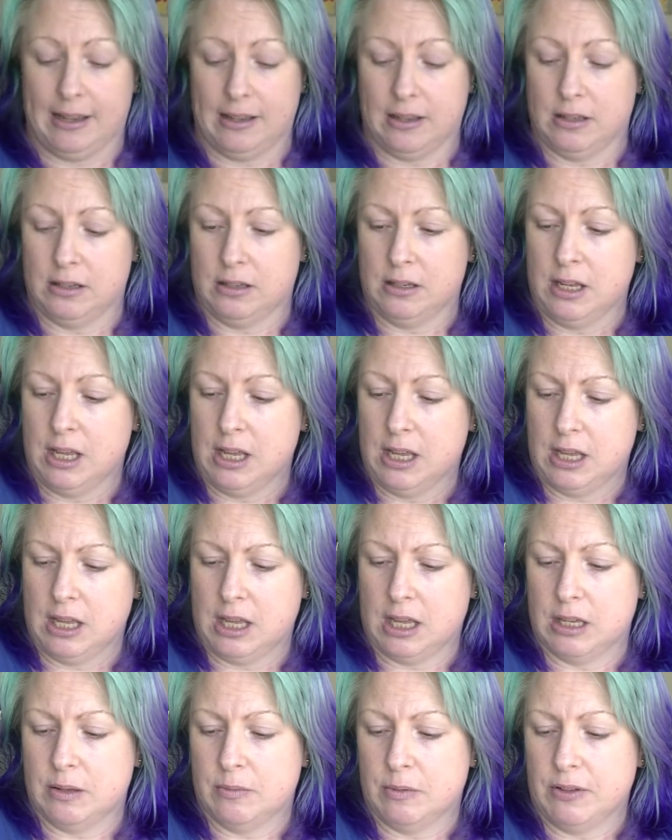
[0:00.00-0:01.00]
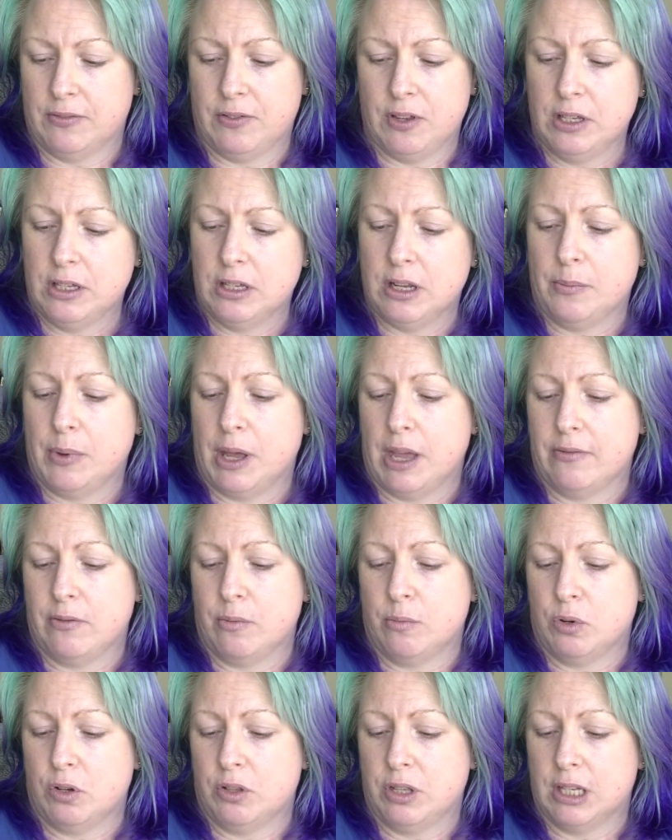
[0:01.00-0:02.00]
it. The first time I ever
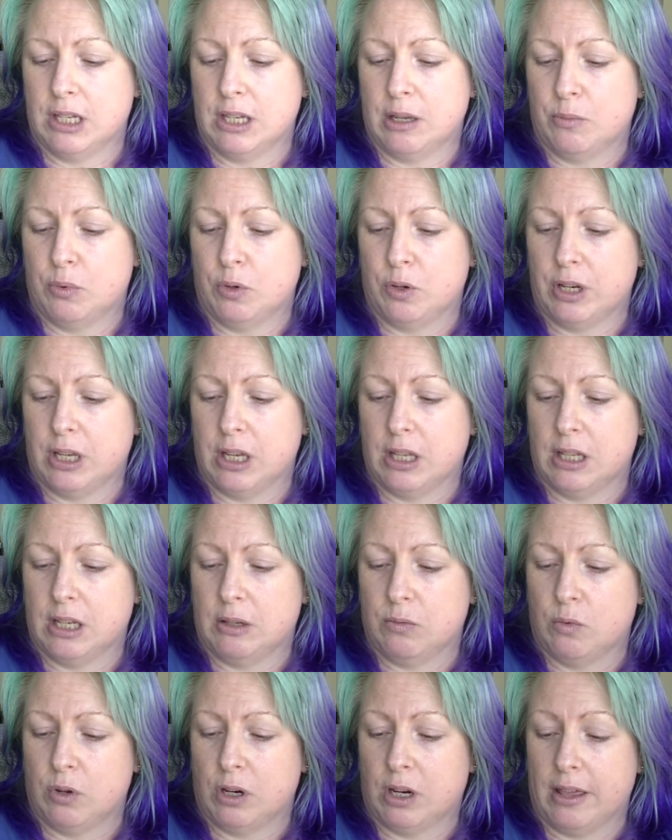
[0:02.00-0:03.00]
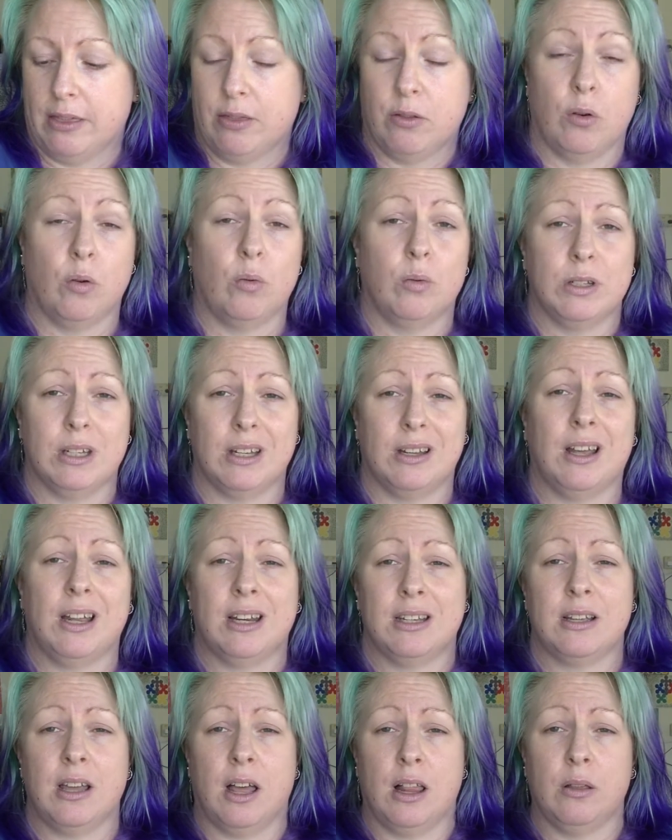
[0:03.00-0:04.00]
bought this, I bought it in what I thought was the
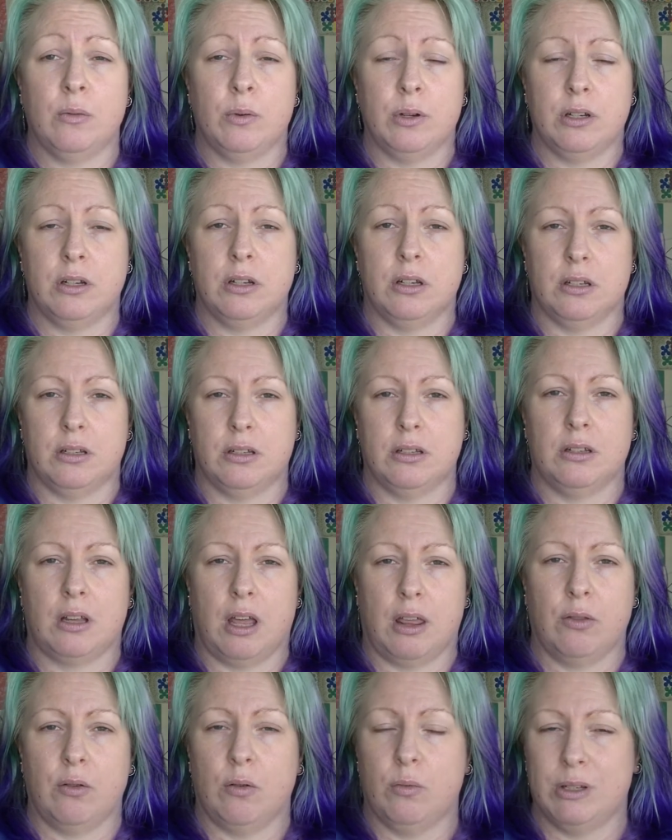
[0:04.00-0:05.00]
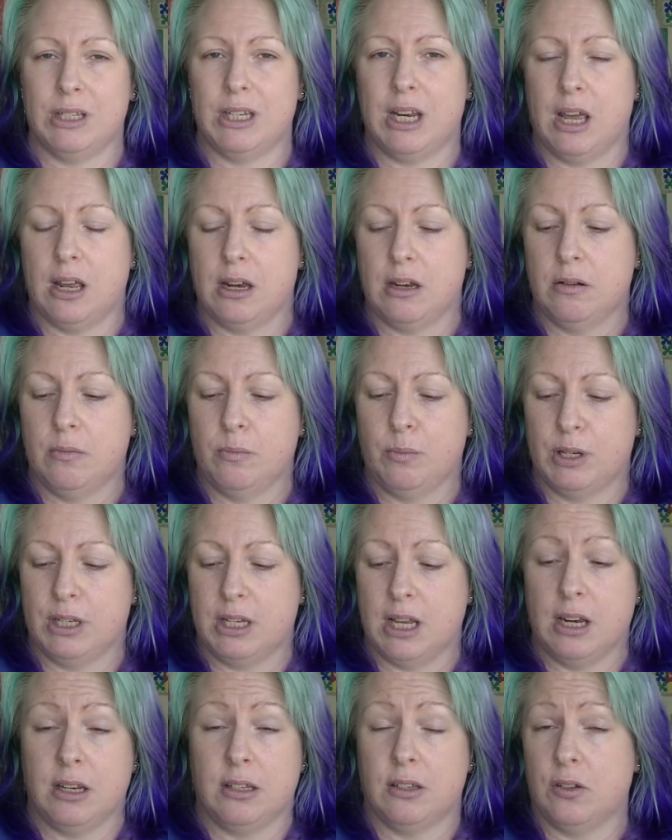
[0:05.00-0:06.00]
lightest colour, which is I thought was 10, but
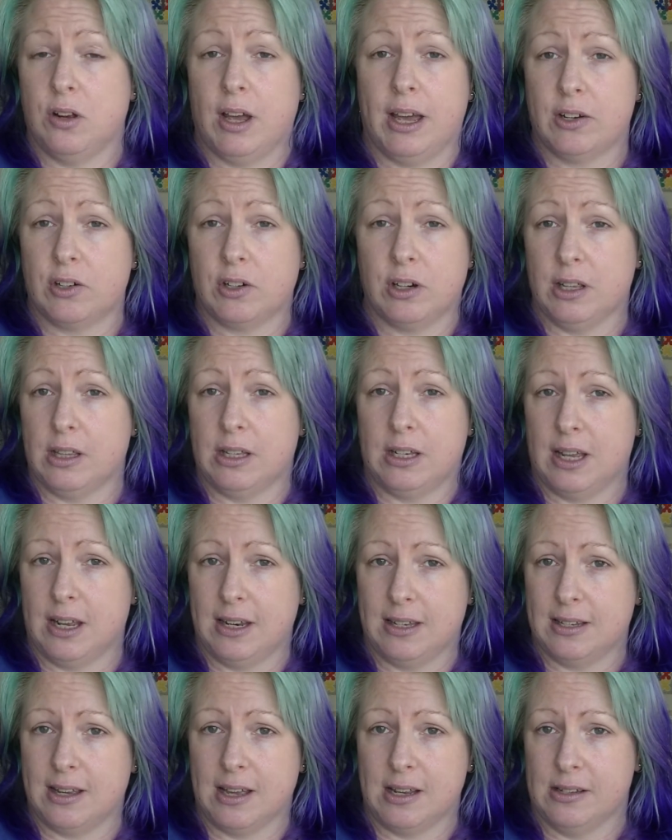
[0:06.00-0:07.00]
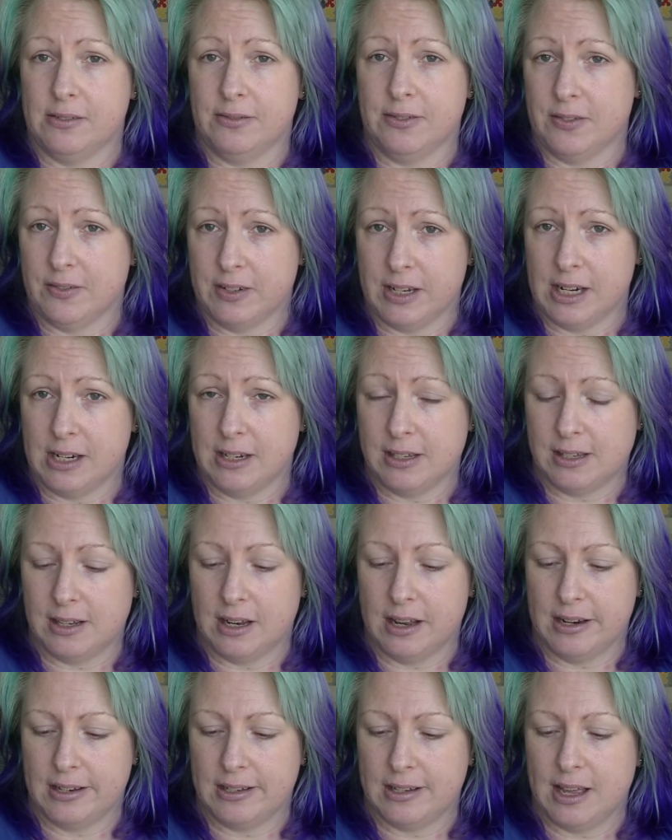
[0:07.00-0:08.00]
10 is not actually the lightest colour, 15 is the
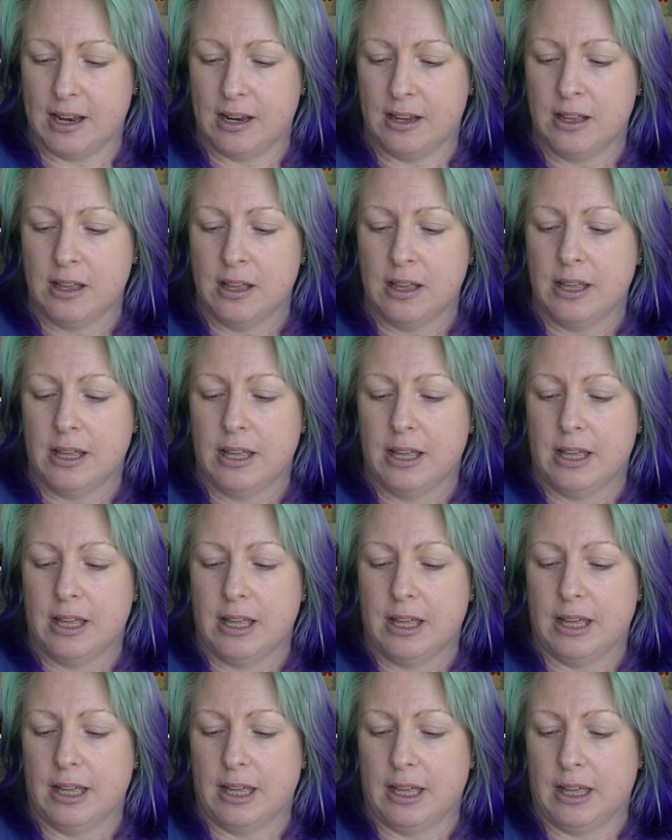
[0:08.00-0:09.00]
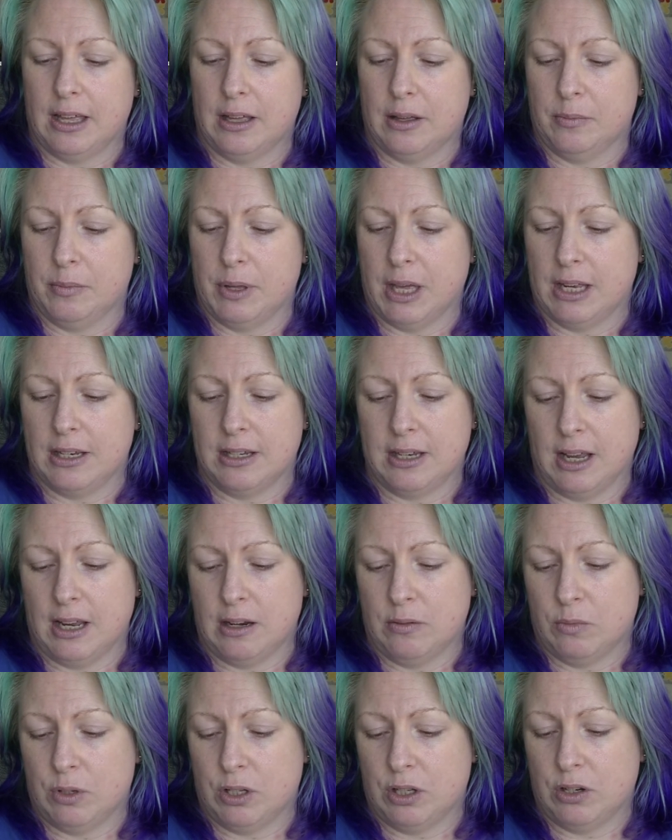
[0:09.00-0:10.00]
lightest colour. And
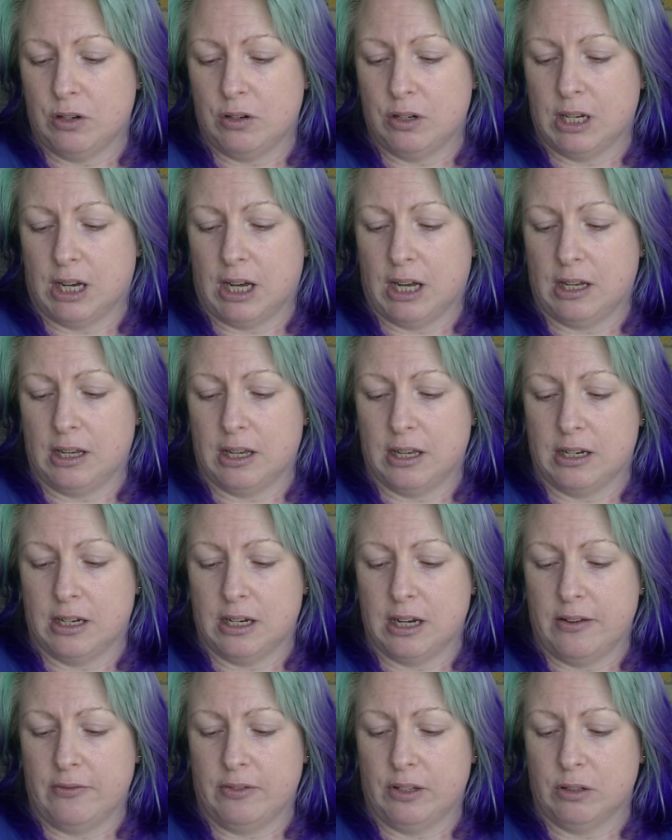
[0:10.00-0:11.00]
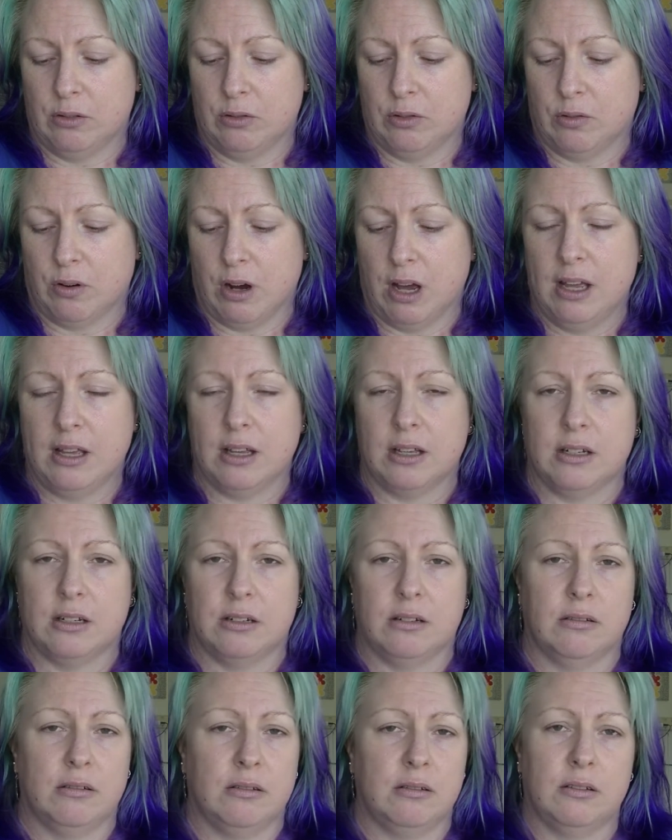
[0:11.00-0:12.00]
10 was too dark and it never looked right and
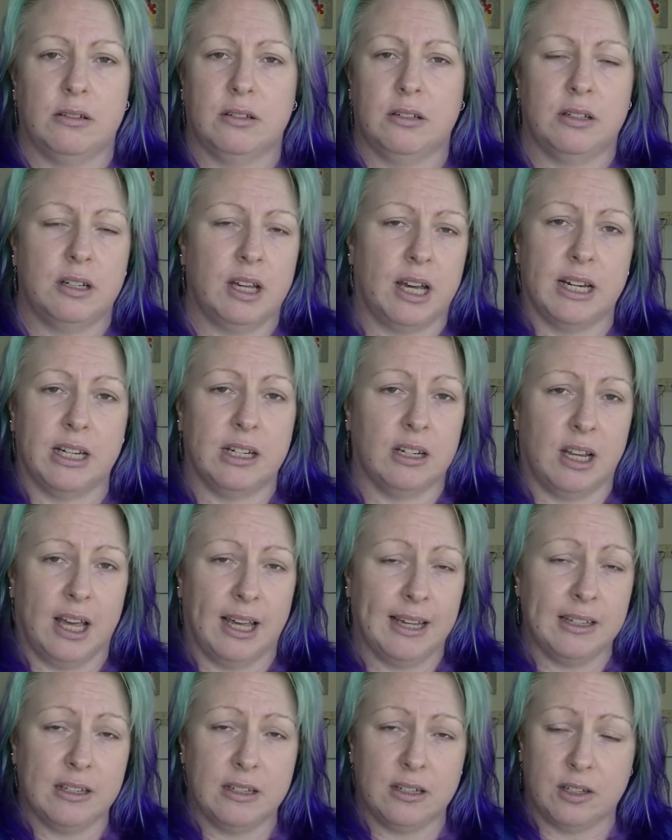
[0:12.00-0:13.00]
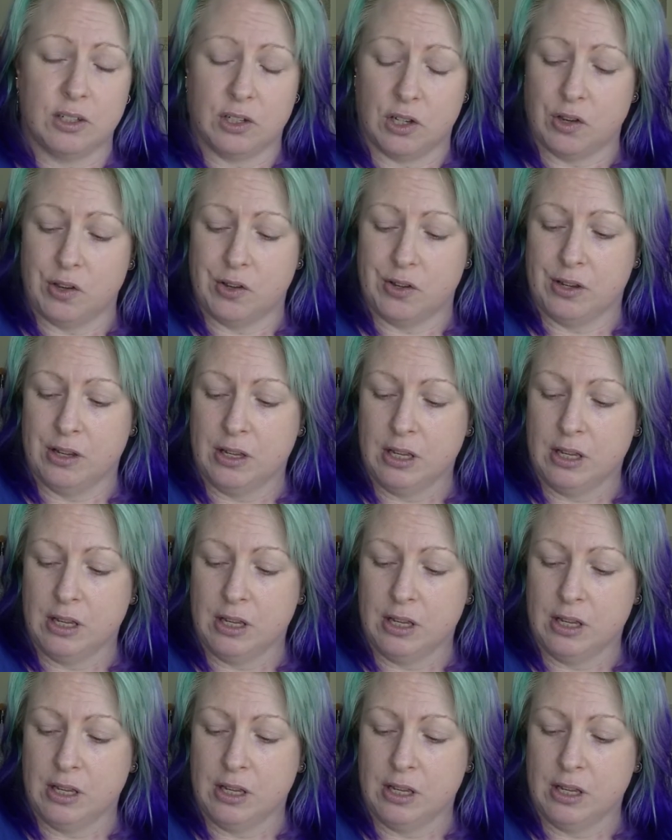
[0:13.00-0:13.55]
I didn't like it, so